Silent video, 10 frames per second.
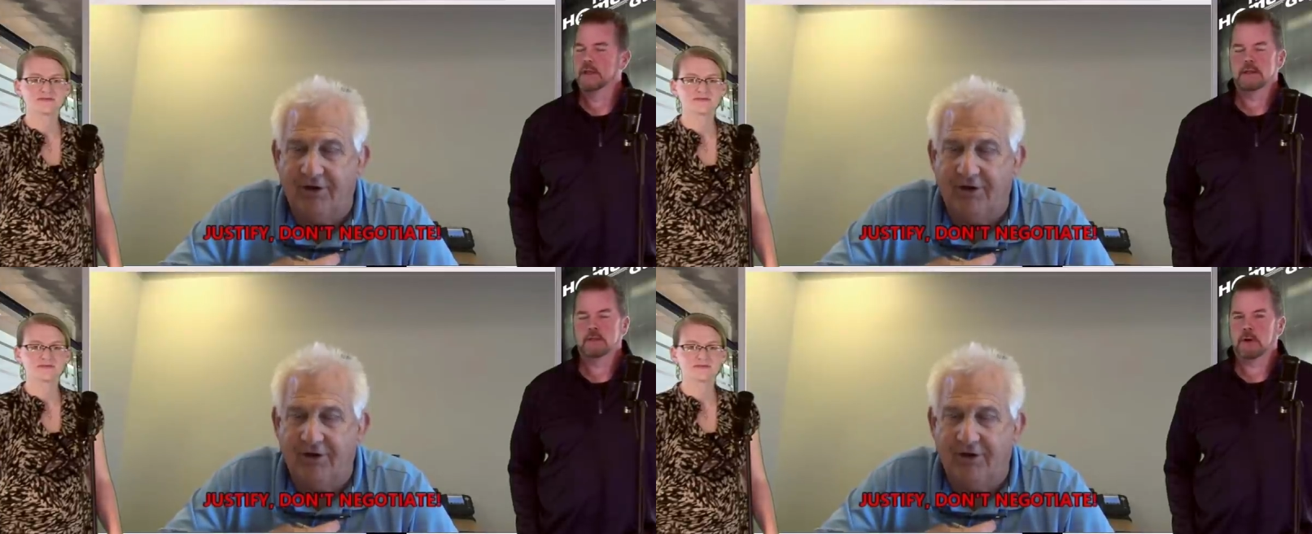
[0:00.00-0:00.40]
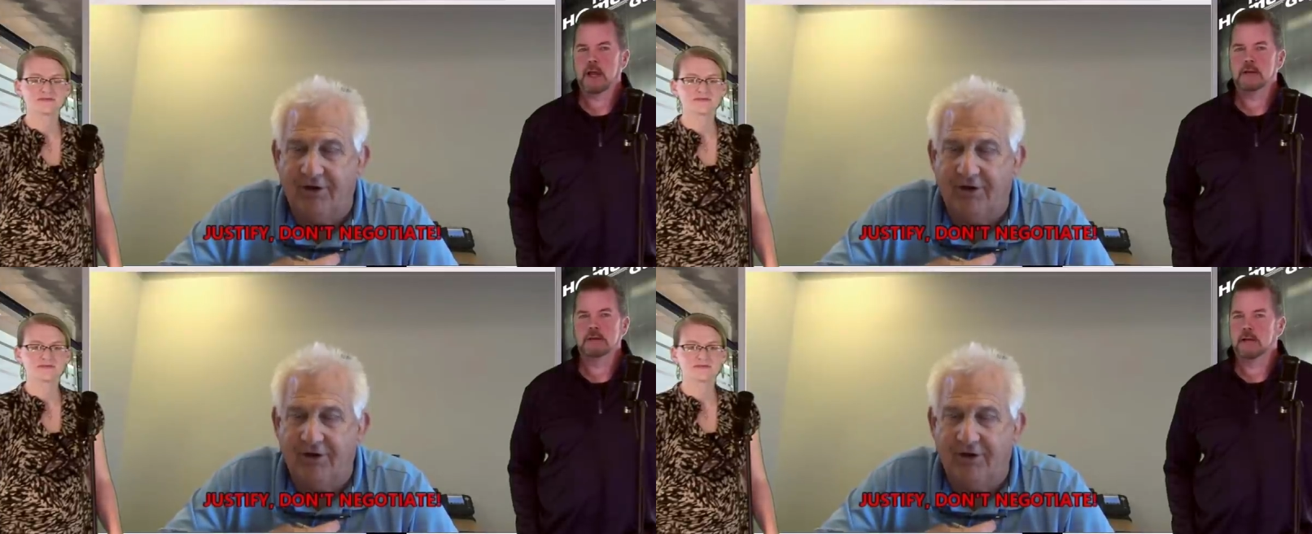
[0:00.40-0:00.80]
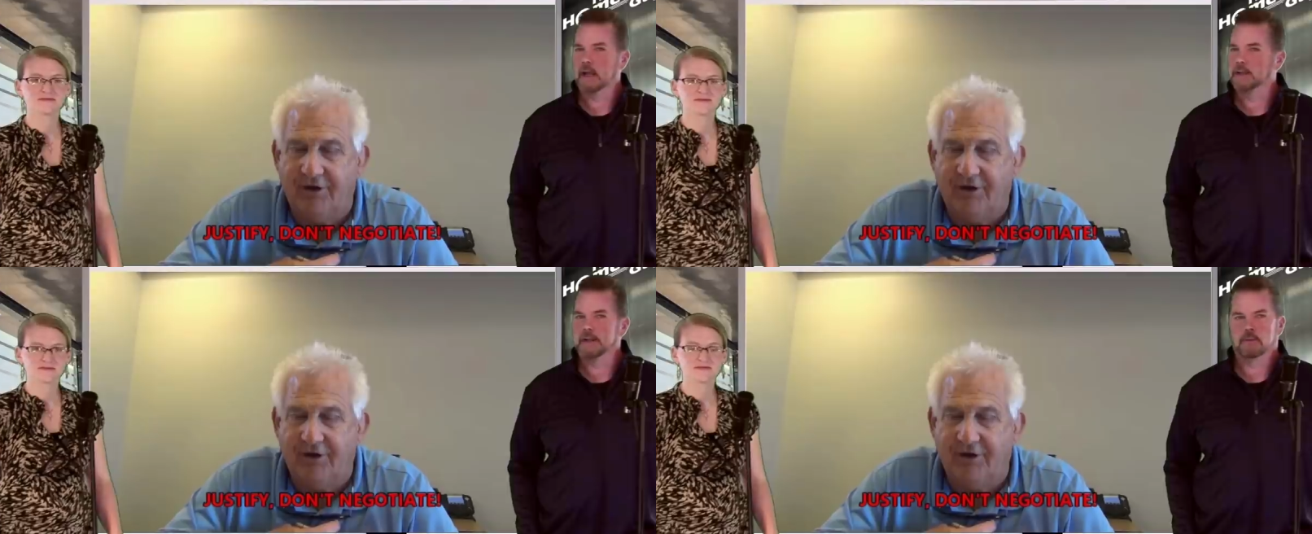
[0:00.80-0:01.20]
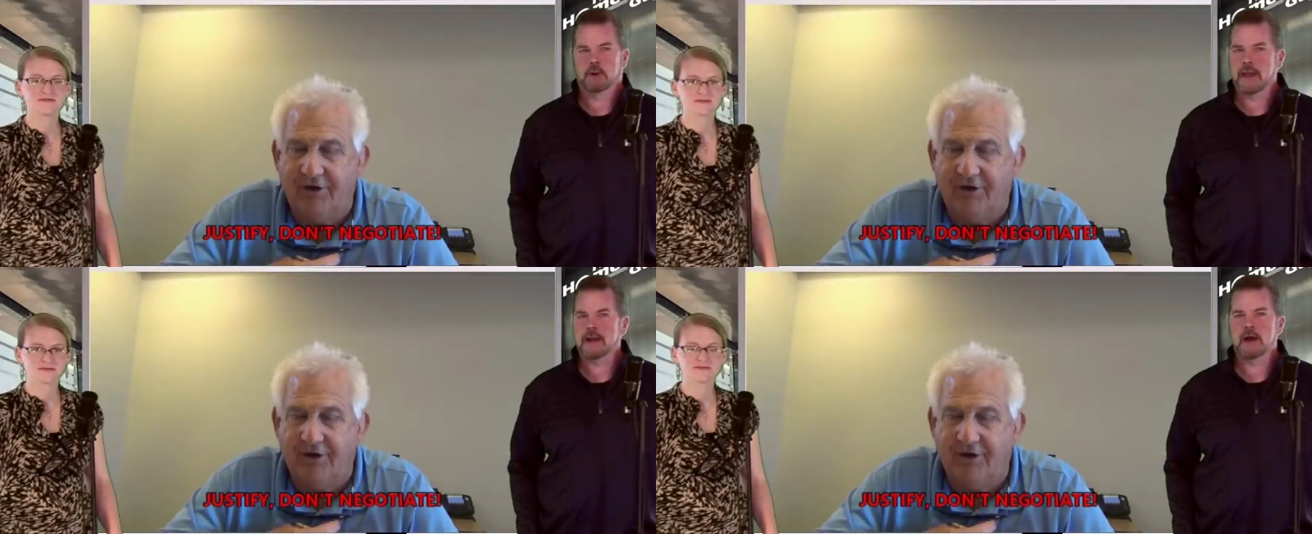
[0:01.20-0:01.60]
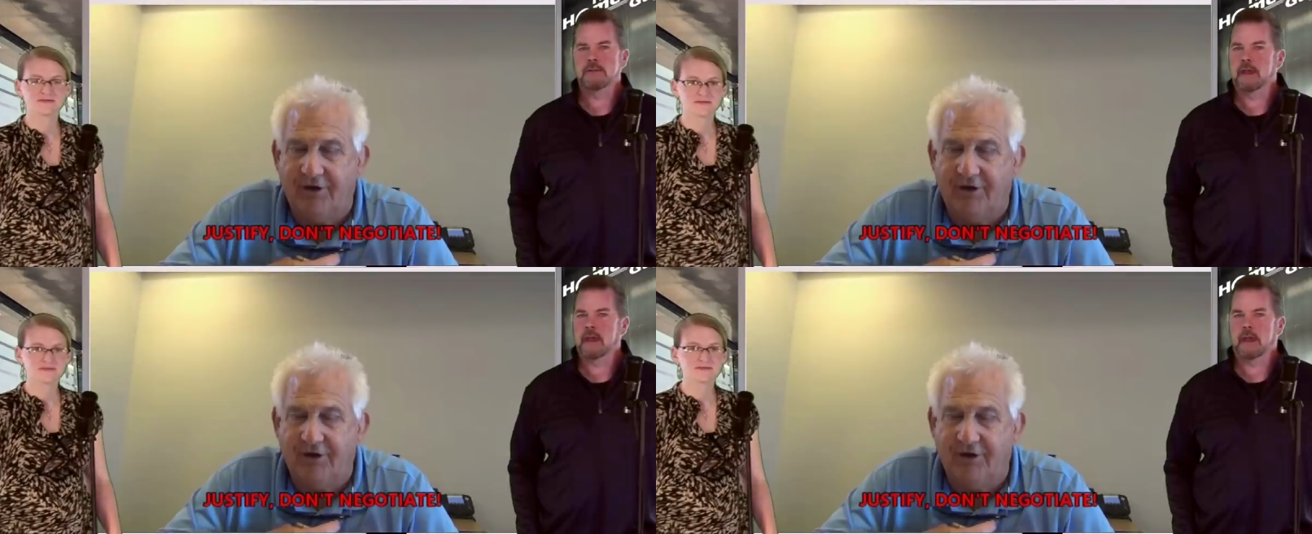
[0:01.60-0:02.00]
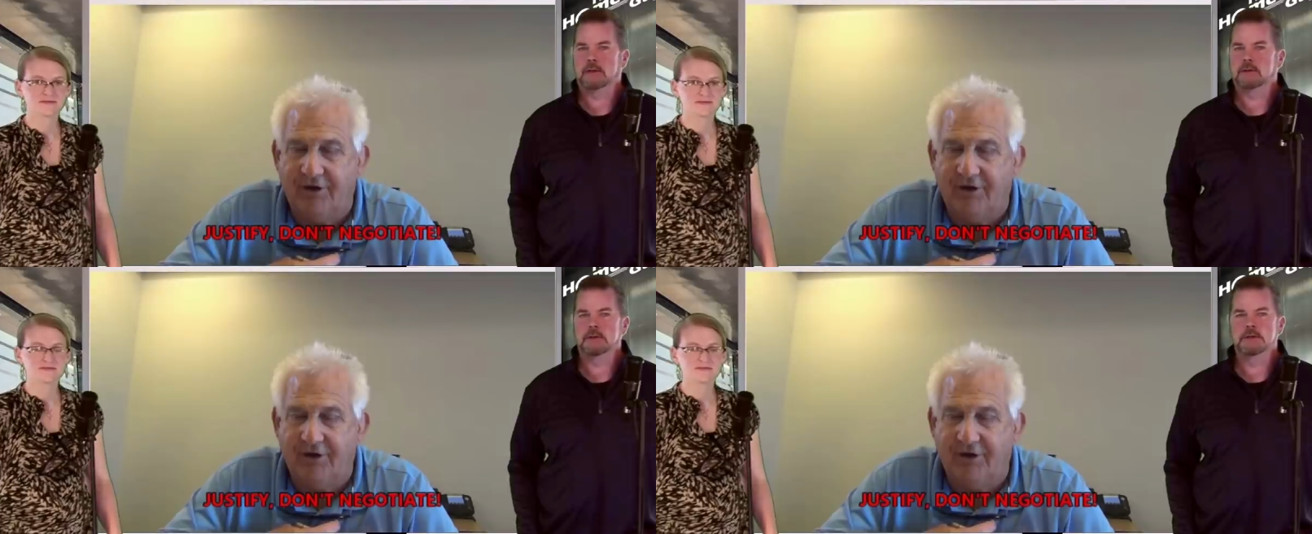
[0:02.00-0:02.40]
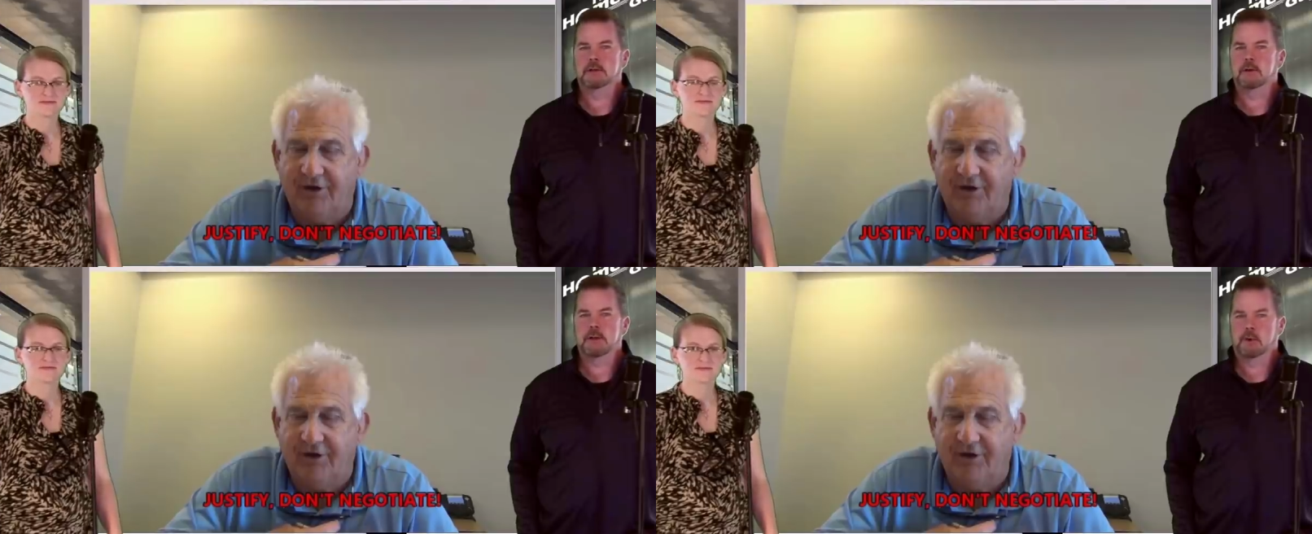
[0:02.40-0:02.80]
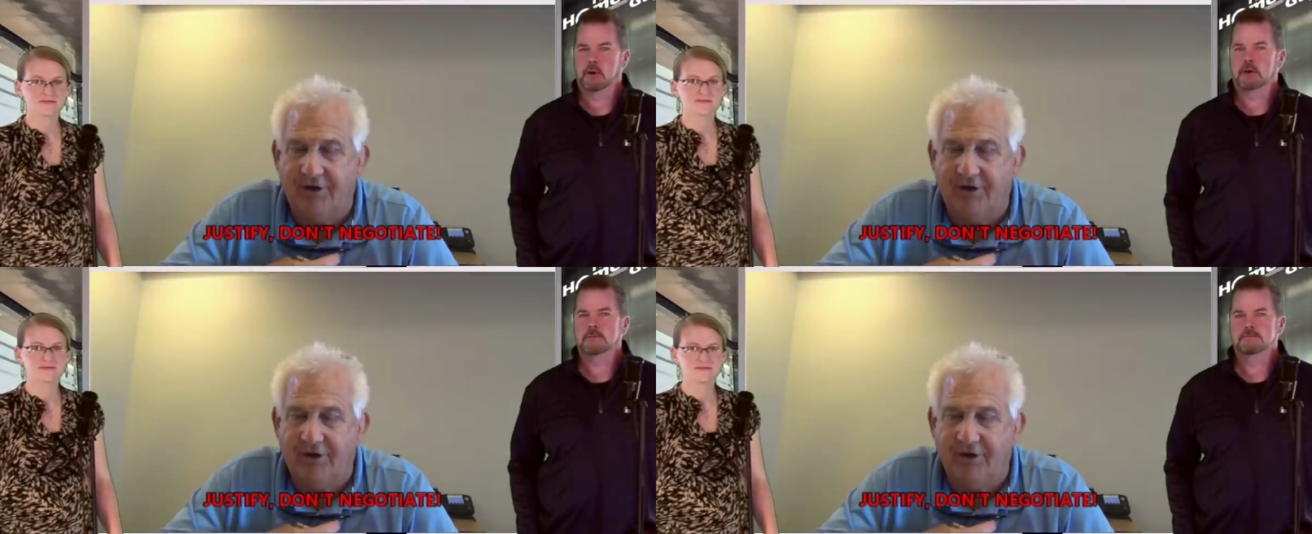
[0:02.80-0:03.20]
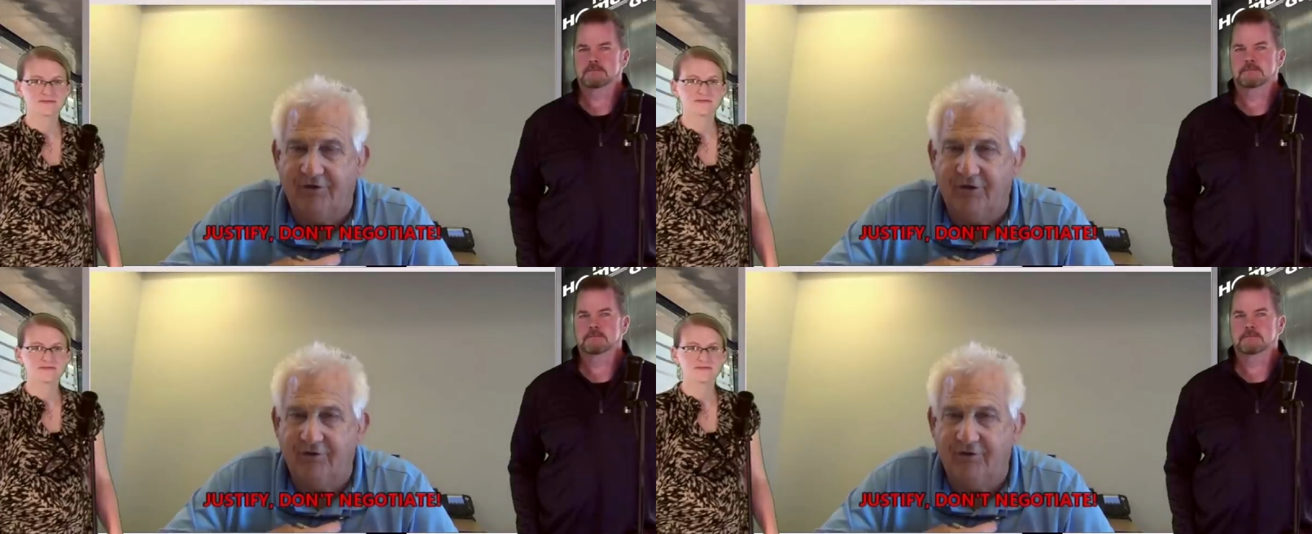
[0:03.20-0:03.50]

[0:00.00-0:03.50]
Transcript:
Speaker 1: You're right. Nailed it right on the head. Couldn't agree more.
Speaker 2: In the